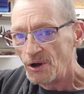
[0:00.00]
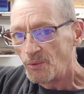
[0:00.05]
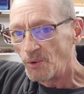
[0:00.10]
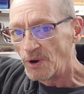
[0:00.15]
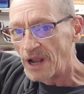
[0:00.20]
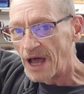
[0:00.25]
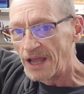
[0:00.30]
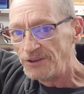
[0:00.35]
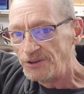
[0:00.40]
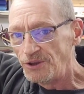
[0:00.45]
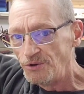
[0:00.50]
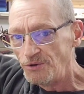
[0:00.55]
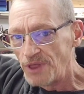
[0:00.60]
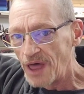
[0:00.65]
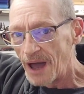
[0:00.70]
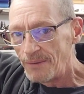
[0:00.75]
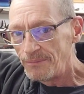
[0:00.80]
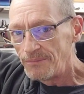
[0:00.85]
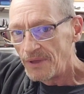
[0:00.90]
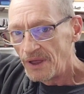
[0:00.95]
when I do
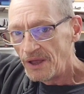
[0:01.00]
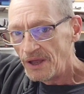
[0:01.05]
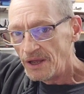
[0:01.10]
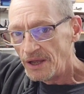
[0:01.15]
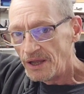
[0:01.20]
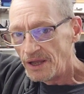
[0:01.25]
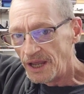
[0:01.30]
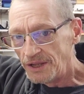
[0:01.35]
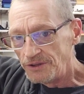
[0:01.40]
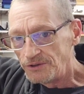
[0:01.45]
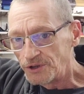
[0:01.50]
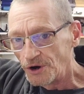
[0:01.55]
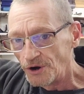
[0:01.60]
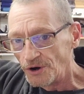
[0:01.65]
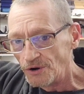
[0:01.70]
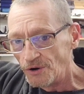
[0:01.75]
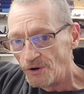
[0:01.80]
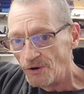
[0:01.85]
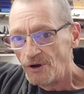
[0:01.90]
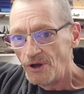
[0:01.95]
that
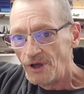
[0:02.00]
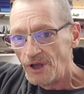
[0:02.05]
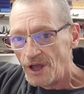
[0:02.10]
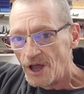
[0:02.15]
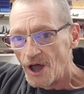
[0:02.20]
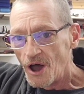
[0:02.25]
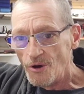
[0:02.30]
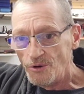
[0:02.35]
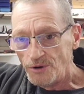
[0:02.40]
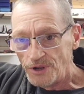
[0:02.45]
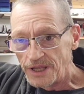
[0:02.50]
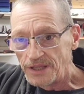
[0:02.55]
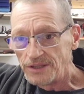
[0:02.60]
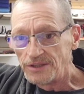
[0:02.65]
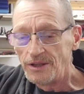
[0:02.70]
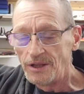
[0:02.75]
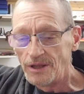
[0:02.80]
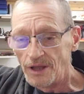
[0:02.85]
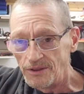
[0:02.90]
internal OD,